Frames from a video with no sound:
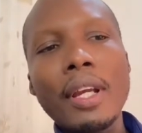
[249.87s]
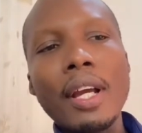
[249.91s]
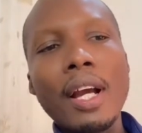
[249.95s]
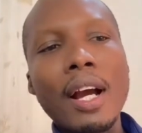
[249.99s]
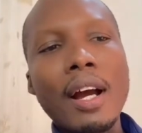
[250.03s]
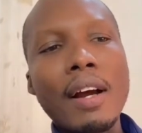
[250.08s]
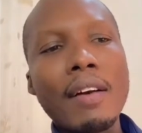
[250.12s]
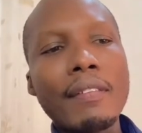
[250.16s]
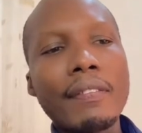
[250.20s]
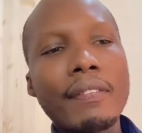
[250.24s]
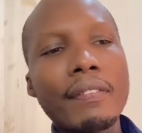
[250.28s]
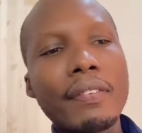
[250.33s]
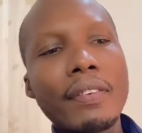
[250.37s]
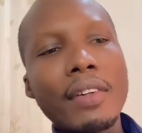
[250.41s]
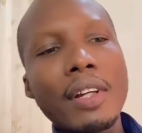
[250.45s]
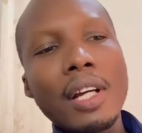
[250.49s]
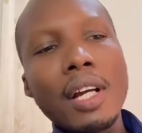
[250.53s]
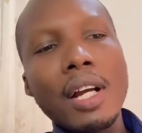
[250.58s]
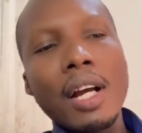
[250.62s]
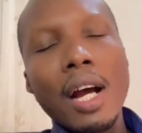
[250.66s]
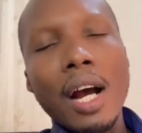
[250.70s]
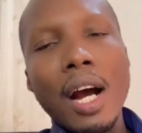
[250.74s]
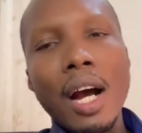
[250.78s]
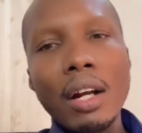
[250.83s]
have
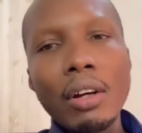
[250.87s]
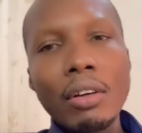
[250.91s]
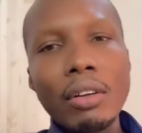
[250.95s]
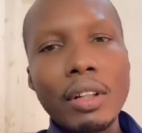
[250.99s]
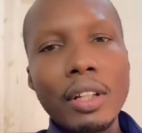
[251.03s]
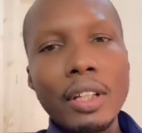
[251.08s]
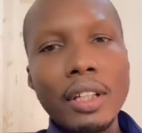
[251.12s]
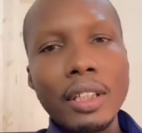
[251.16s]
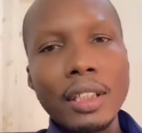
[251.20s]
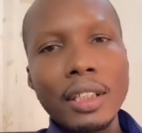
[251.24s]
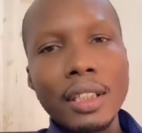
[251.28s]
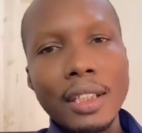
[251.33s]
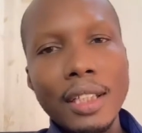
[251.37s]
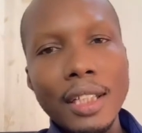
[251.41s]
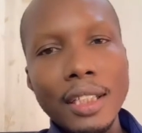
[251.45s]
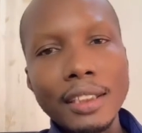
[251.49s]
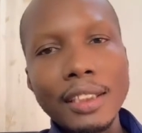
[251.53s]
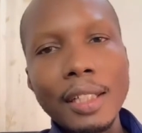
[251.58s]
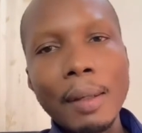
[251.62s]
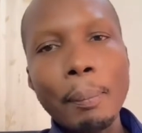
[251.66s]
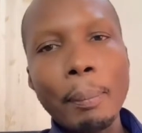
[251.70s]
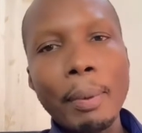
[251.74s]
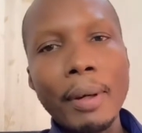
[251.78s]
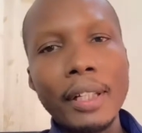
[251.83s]
handling
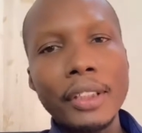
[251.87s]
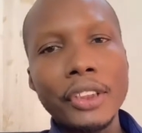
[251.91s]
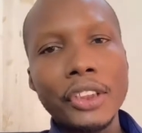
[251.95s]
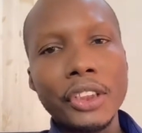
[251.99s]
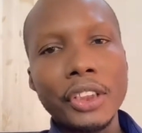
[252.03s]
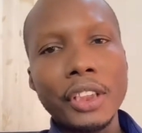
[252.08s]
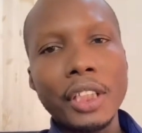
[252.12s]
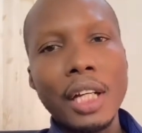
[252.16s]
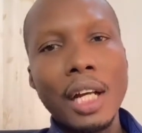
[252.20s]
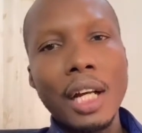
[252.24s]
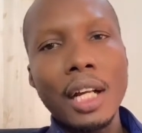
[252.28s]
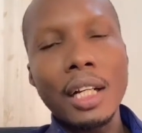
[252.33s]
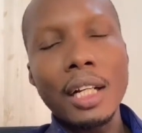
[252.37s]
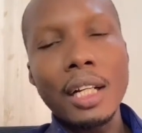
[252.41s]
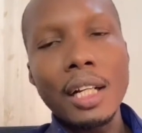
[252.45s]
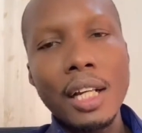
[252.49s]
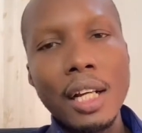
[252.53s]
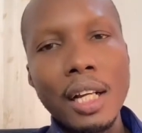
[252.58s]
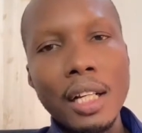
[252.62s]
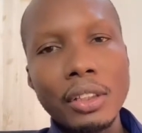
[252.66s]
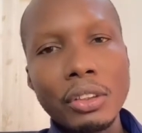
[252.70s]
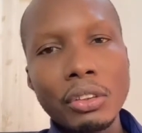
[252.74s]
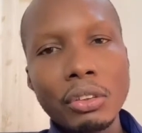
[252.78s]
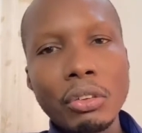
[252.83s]
data purging and
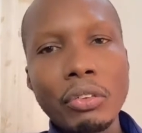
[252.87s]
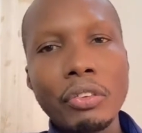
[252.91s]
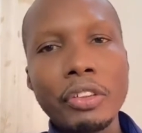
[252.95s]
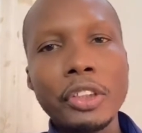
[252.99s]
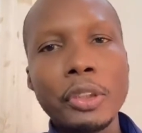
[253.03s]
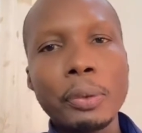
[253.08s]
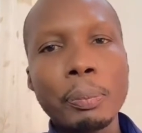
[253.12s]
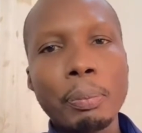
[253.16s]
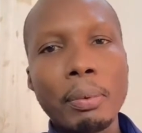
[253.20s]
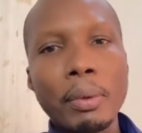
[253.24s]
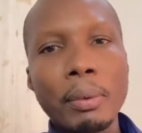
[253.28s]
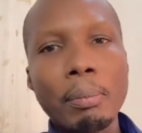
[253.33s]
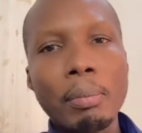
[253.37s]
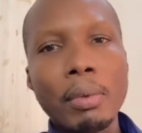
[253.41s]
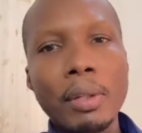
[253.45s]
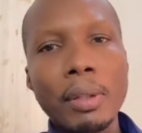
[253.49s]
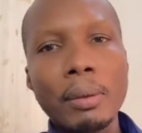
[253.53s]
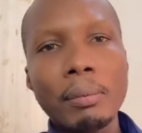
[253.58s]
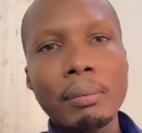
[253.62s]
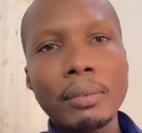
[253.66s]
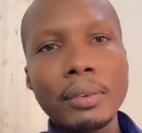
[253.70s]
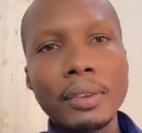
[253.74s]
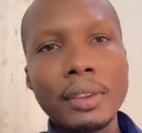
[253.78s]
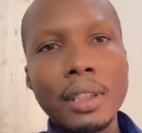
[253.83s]
storage
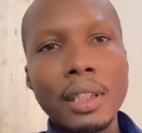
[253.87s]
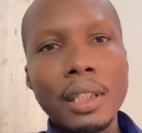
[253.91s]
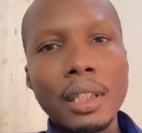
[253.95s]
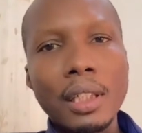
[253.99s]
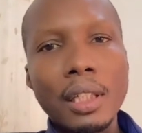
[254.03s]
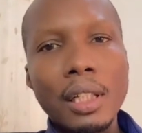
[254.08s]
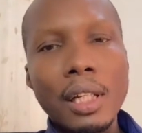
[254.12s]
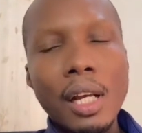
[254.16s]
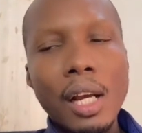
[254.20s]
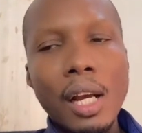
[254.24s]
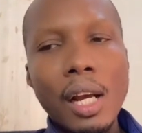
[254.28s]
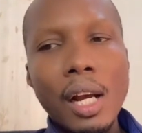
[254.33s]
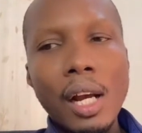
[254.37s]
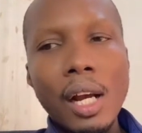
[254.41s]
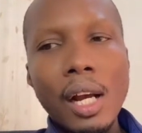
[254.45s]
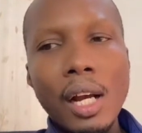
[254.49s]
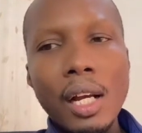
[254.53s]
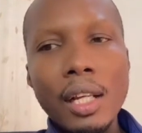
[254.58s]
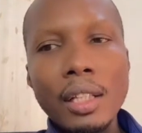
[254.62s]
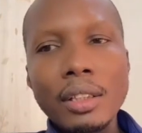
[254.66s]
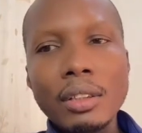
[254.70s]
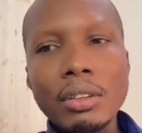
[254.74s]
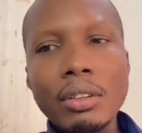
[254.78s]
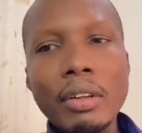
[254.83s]
problems.
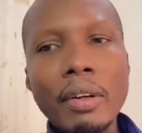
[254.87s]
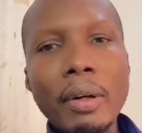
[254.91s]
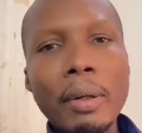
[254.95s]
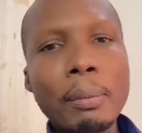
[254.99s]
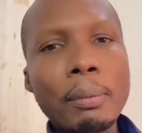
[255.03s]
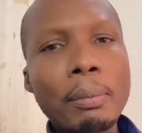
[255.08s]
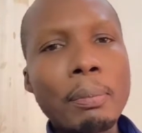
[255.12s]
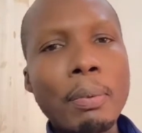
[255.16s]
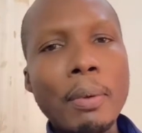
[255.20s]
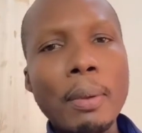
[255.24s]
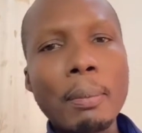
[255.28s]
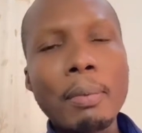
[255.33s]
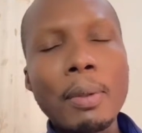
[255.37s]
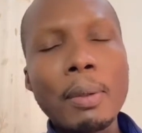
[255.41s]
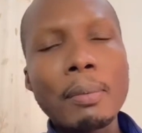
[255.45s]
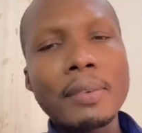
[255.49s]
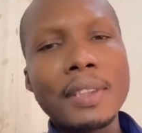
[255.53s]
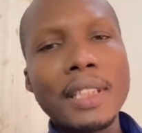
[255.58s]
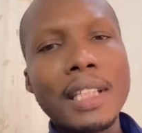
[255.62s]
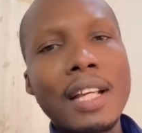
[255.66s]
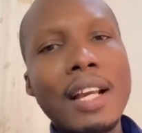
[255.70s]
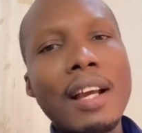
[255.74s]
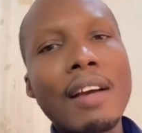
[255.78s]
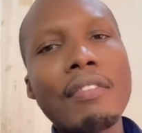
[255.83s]
Storage
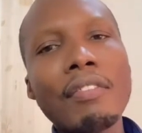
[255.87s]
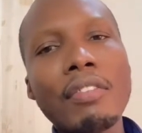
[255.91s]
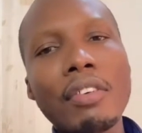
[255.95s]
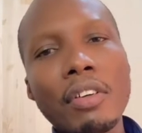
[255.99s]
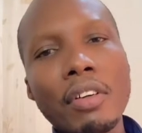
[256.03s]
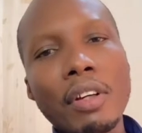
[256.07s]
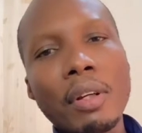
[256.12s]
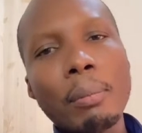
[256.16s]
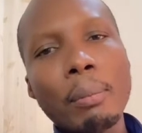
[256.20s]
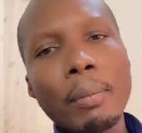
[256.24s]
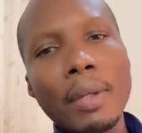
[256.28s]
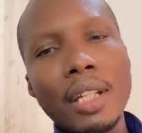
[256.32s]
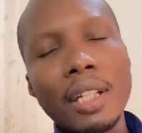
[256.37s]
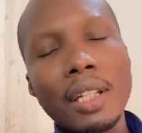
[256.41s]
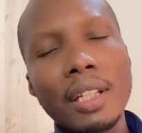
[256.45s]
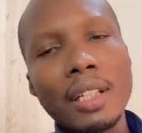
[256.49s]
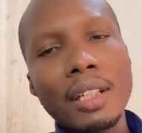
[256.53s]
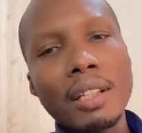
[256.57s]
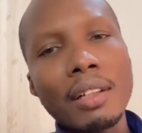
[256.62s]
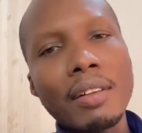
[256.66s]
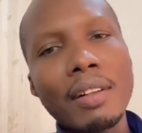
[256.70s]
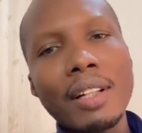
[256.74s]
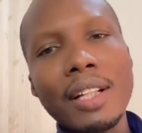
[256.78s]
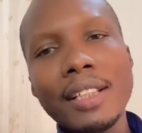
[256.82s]
problems, there are very
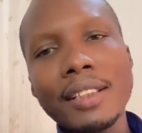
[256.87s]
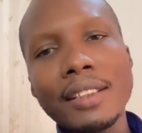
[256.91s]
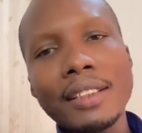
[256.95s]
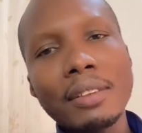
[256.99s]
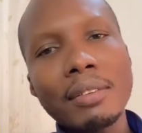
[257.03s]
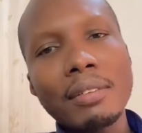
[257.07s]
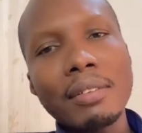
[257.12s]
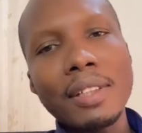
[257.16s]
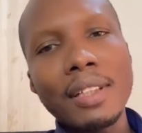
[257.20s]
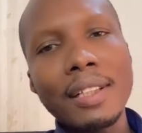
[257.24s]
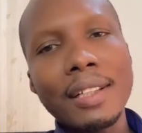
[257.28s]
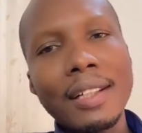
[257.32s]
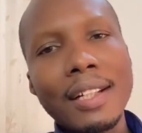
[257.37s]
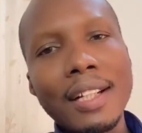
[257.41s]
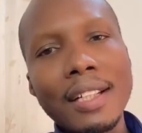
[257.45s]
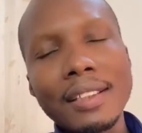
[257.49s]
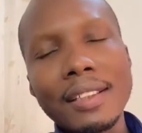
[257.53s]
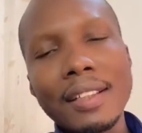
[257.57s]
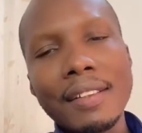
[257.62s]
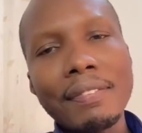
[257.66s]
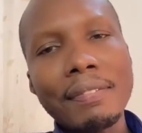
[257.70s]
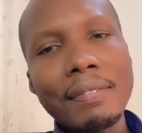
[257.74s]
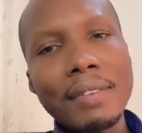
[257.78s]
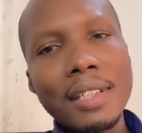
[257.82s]
many related with
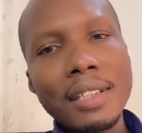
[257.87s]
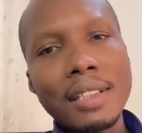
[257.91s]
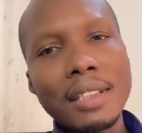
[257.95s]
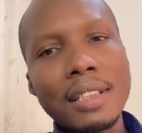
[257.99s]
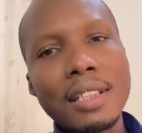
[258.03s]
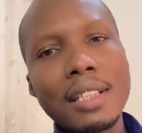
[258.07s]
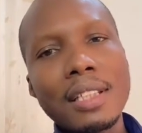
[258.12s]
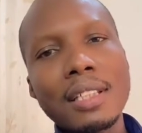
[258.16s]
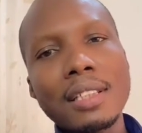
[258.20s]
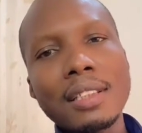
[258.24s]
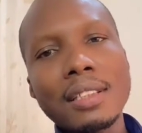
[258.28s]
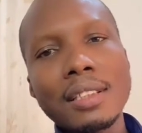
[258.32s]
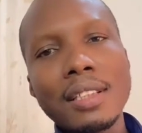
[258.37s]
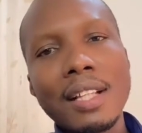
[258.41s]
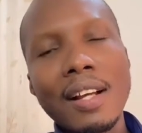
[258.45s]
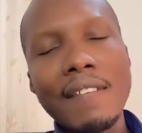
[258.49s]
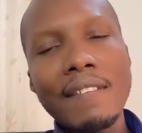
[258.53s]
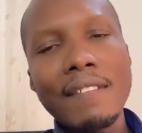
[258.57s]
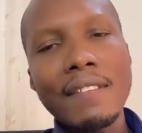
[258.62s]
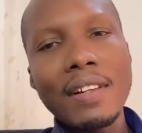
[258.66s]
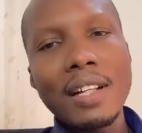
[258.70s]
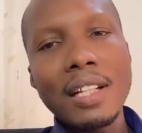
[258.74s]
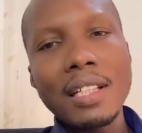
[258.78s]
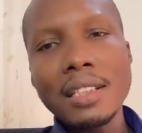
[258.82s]
databases,
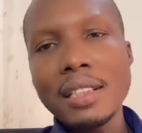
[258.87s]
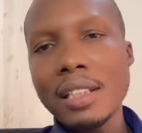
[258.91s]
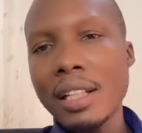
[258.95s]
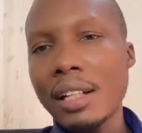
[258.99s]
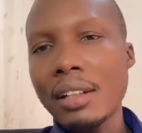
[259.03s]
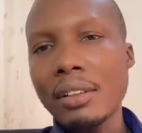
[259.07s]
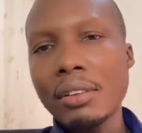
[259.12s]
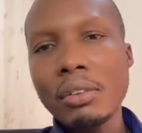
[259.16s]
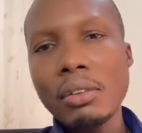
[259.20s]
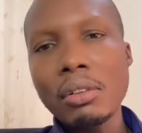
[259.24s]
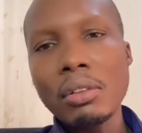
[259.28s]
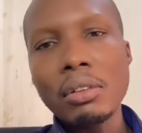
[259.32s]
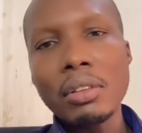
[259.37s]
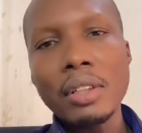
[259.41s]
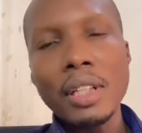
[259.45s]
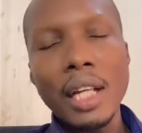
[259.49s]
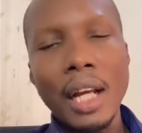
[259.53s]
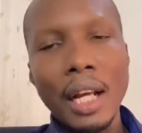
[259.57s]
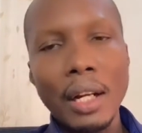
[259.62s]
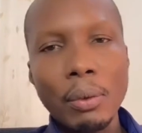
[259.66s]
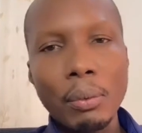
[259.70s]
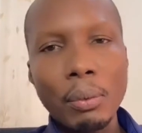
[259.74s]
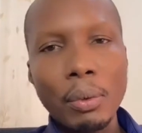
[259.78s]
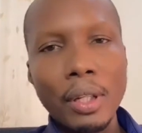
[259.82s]
servers, and all the
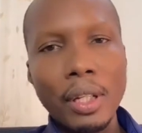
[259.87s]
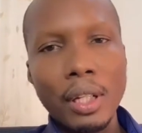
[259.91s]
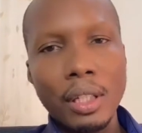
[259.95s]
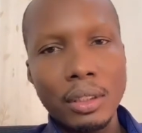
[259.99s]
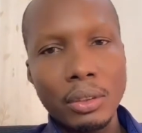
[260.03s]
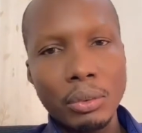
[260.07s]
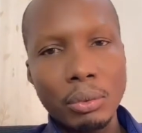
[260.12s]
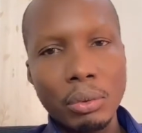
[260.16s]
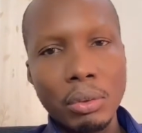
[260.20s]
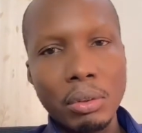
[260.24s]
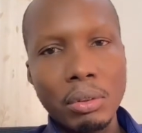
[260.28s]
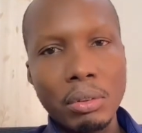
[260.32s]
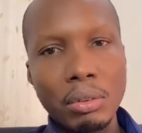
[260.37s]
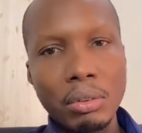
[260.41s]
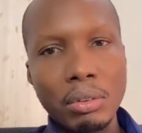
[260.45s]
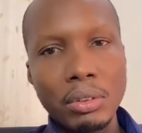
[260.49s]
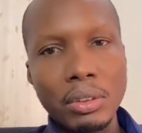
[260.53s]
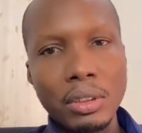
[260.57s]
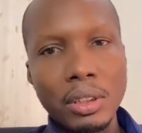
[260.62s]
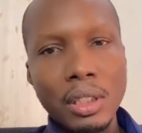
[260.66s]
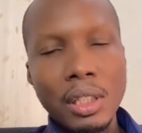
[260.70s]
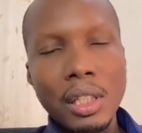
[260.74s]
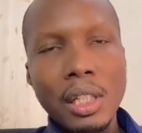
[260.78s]
hardwares we use.